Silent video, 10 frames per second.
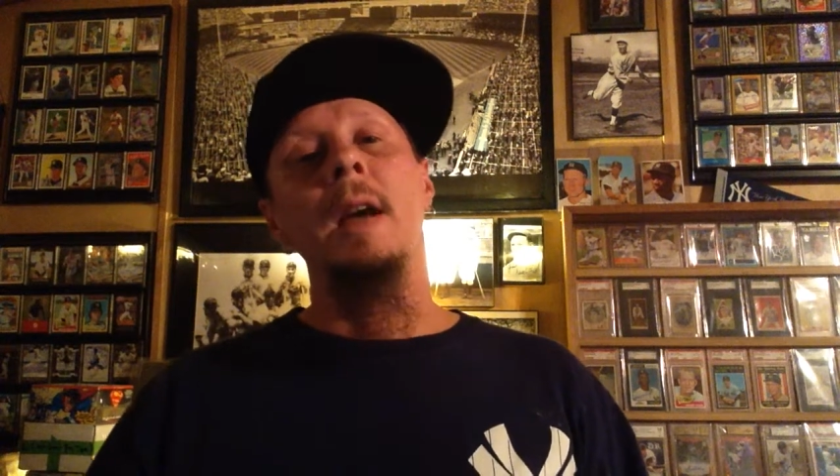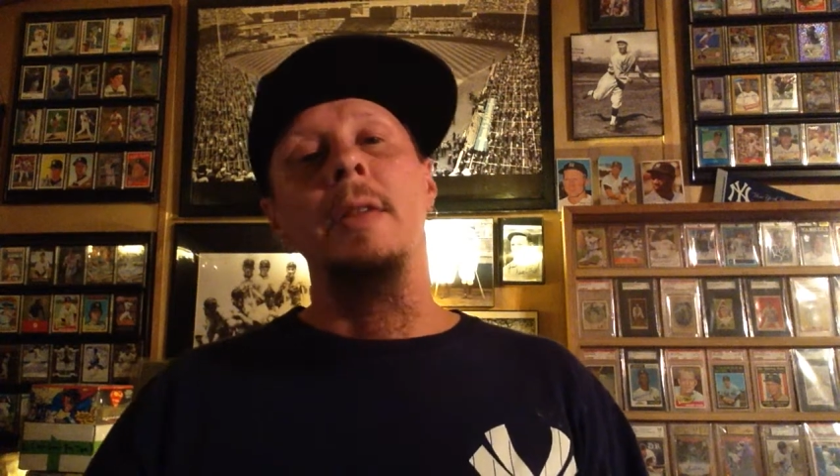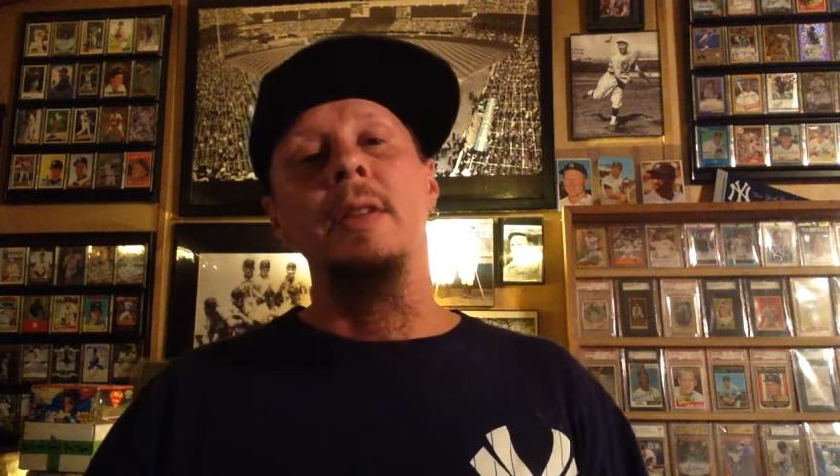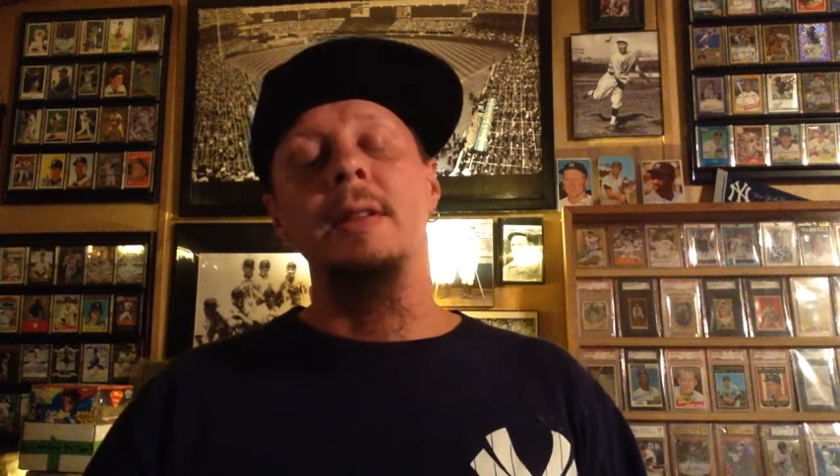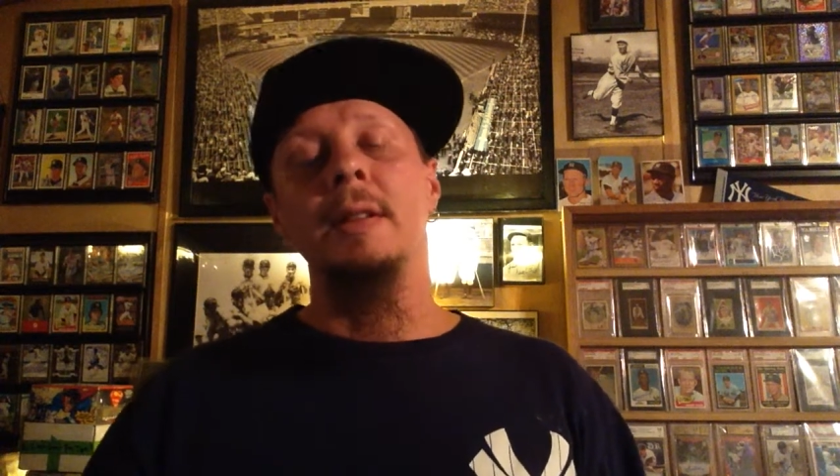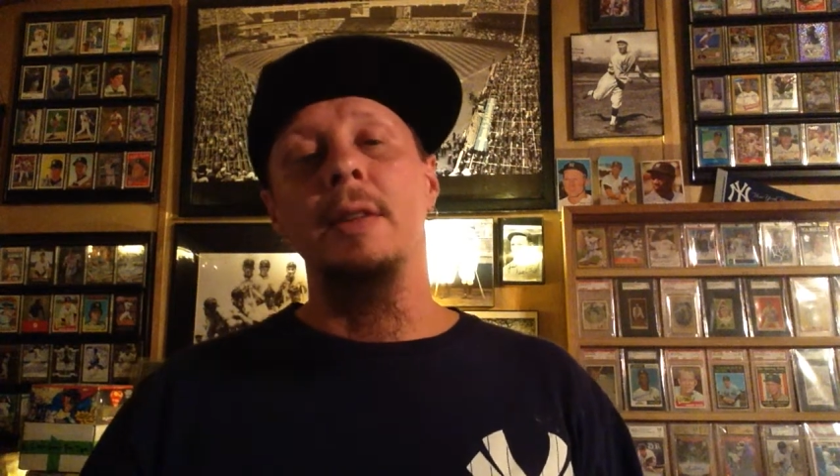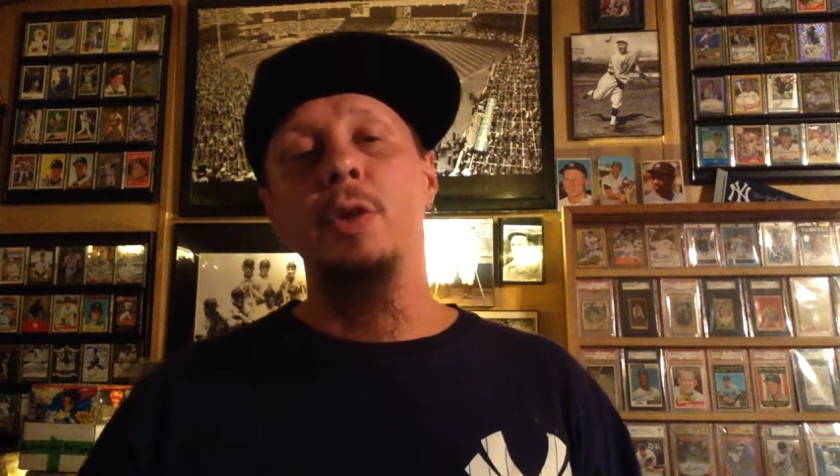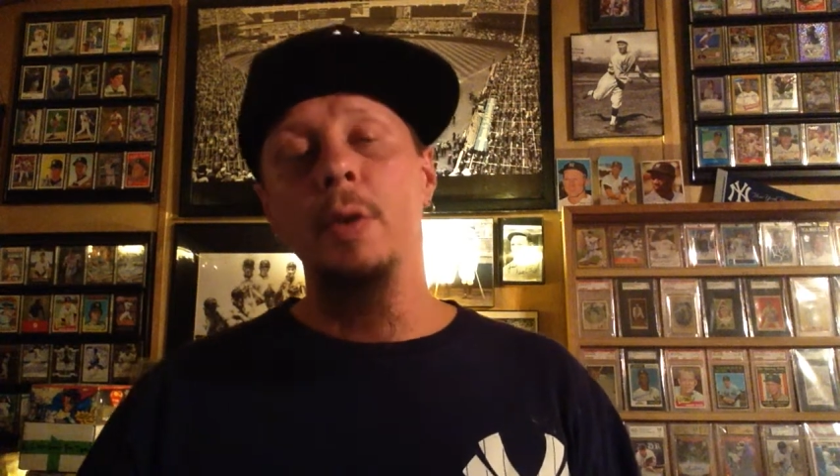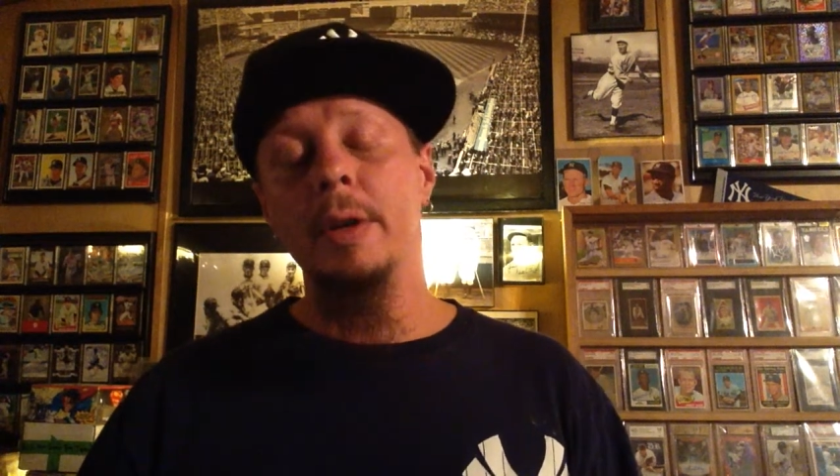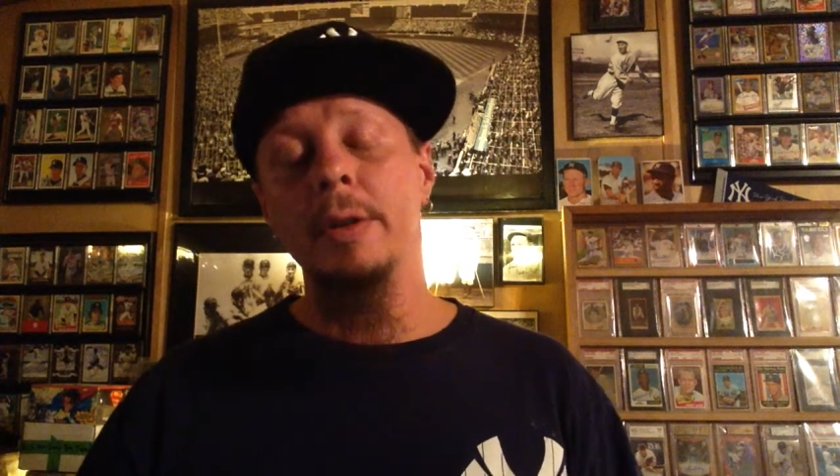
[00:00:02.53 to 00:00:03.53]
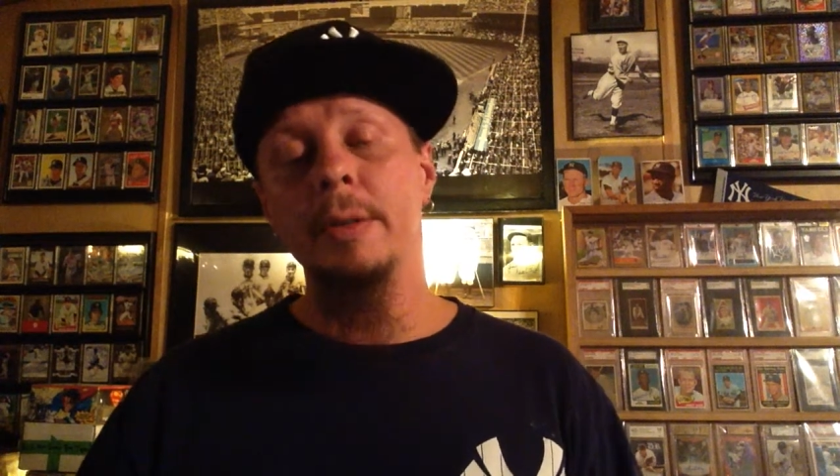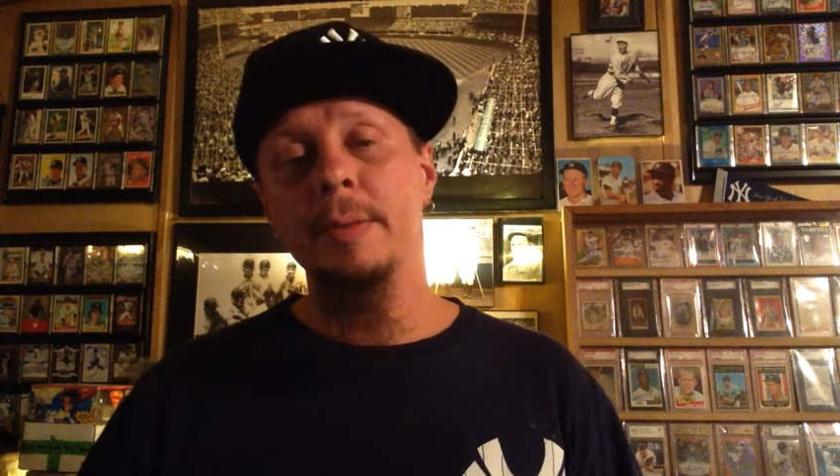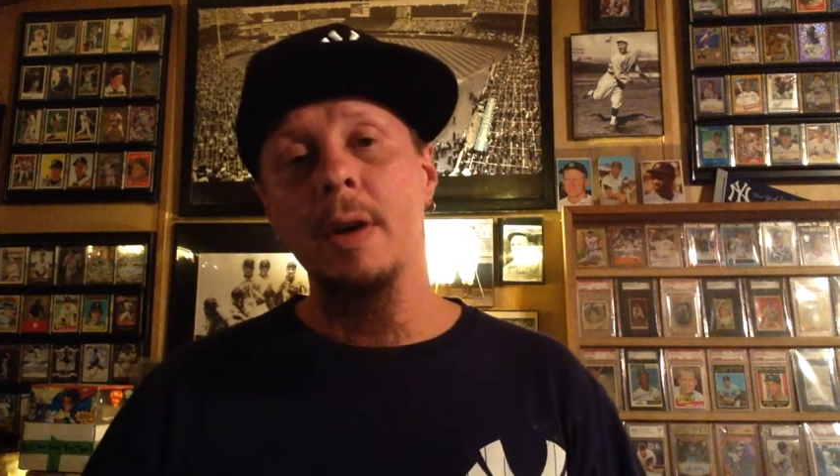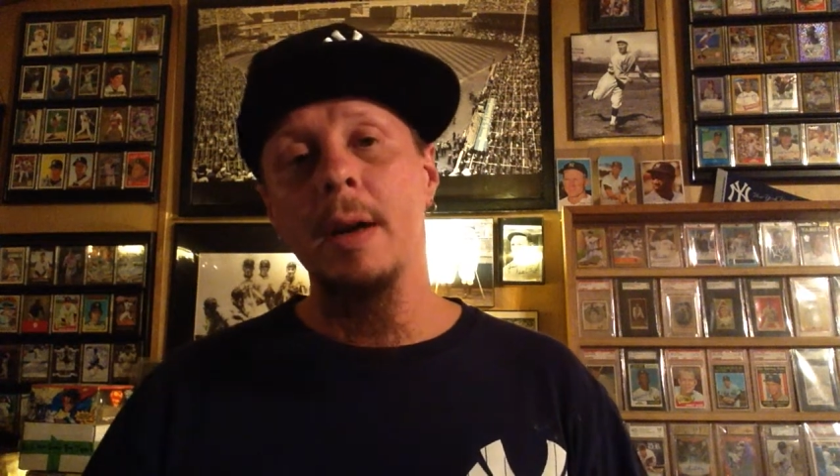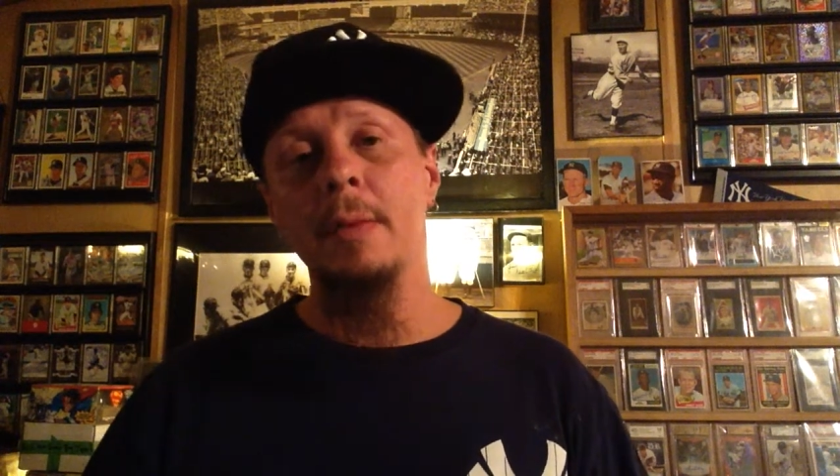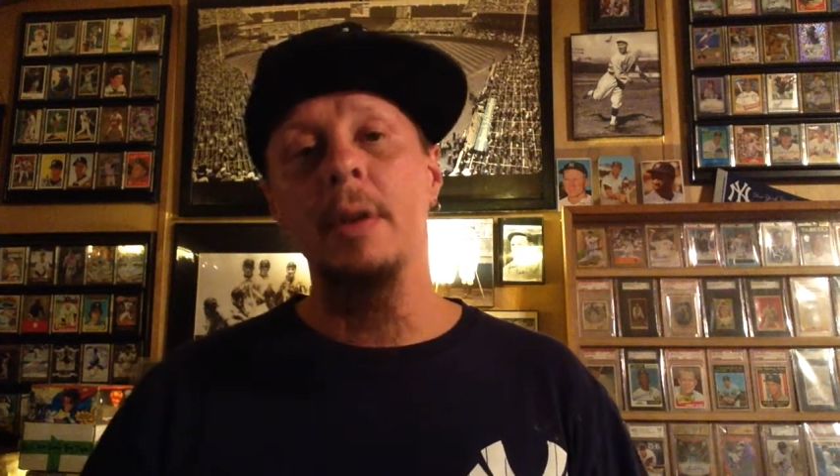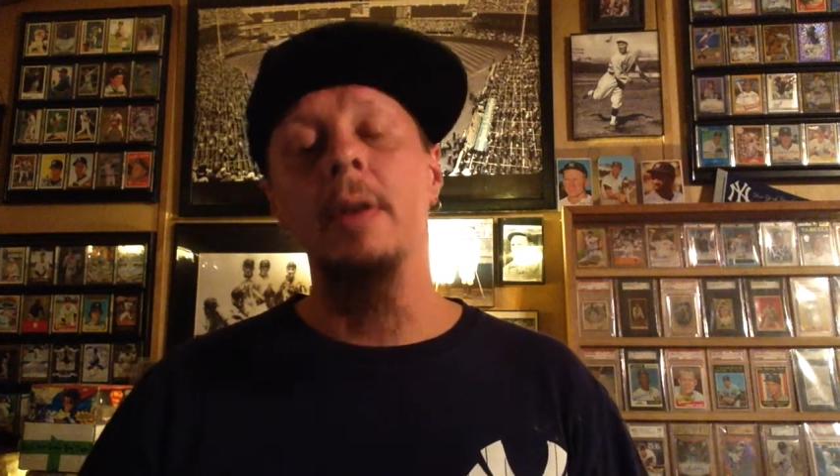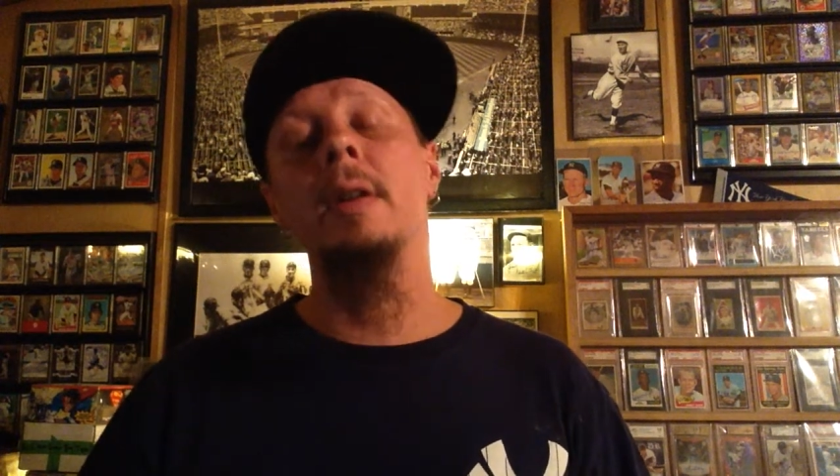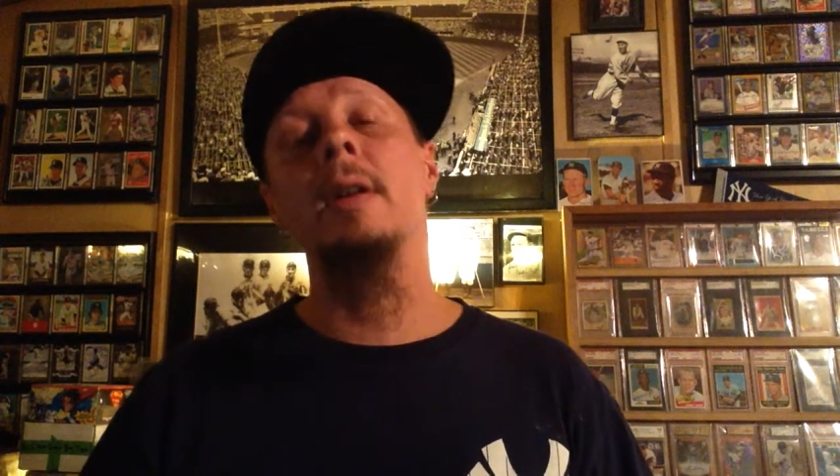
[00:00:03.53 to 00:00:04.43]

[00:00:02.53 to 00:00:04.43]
this is a 200 subscriber